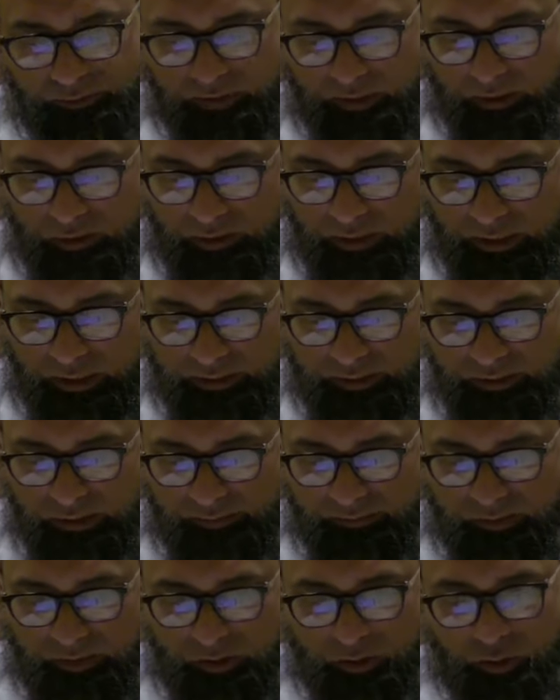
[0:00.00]
for the creation
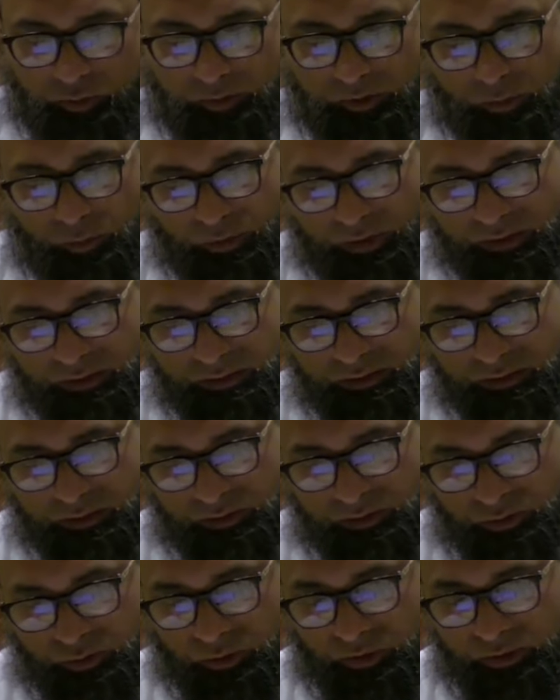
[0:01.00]
of the human was
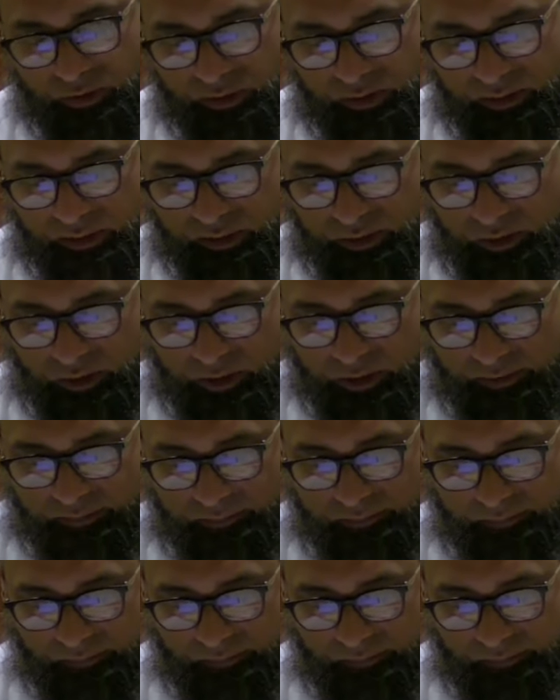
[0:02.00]
soil and dirt.